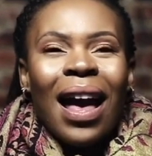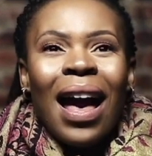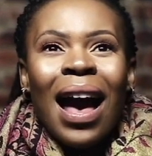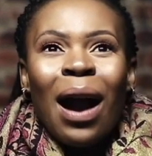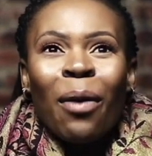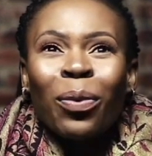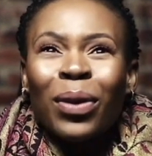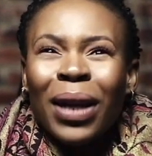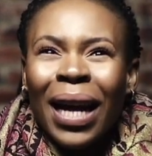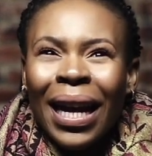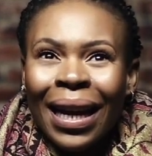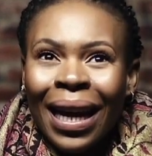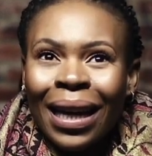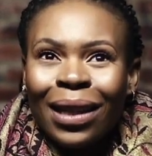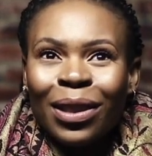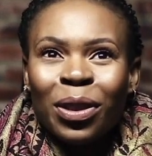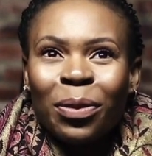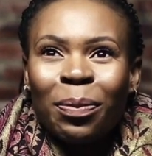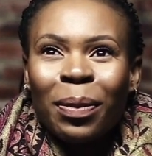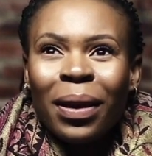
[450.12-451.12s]
Would I
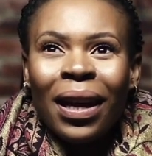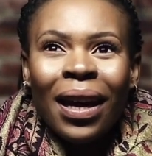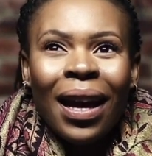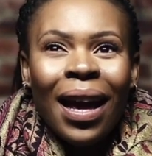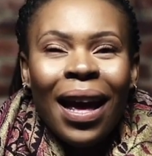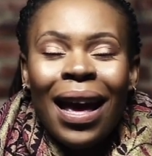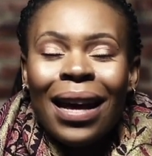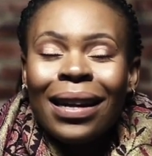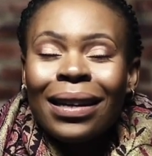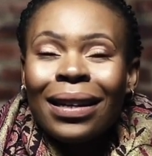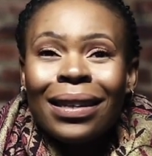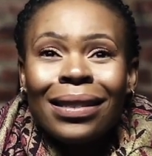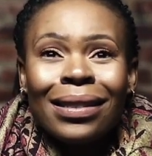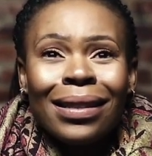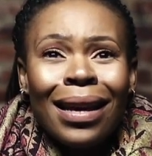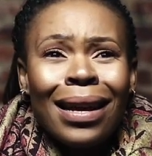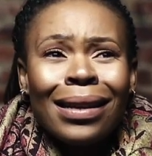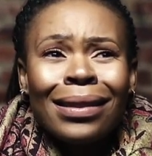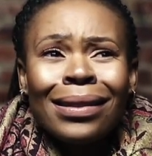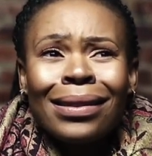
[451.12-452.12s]
like to be? And he
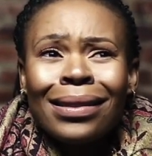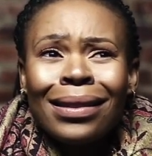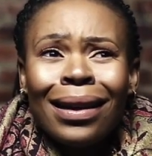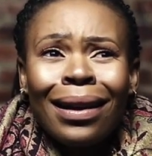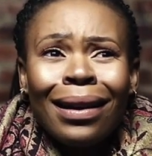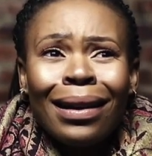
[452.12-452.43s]
says,